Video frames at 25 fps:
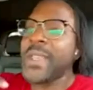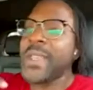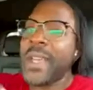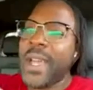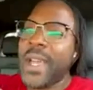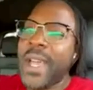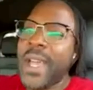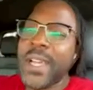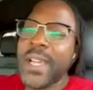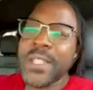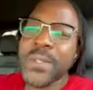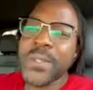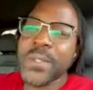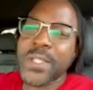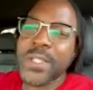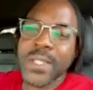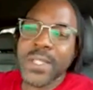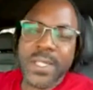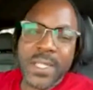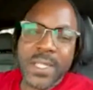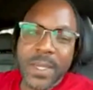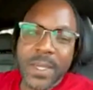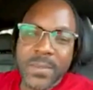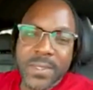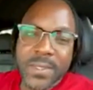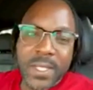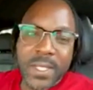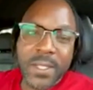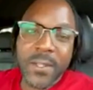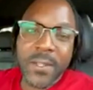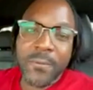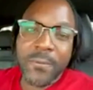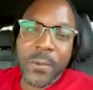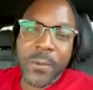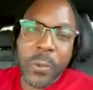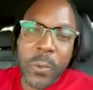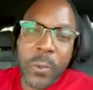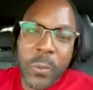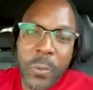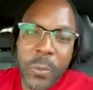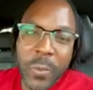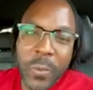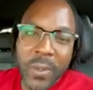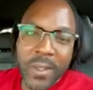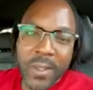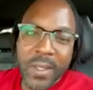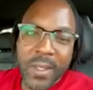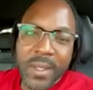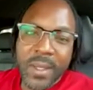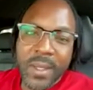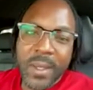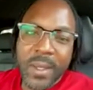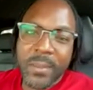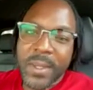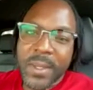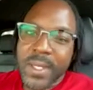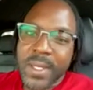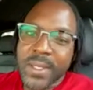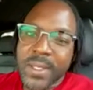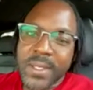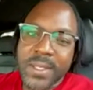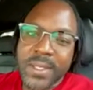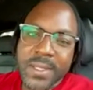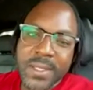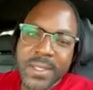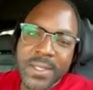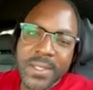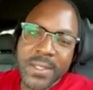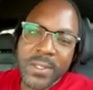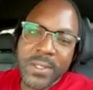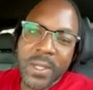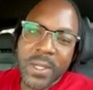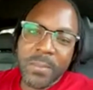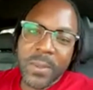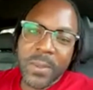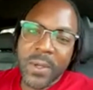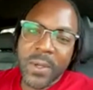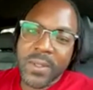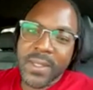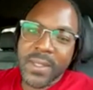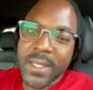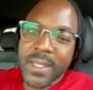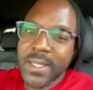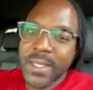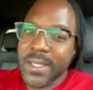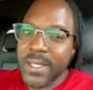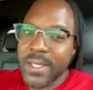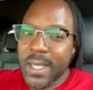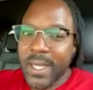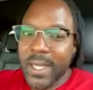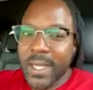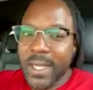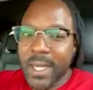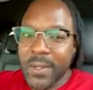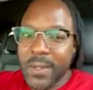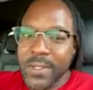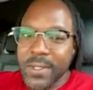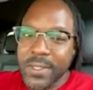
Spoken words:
As you see, I'm still a fool, but this is your birthday shout out.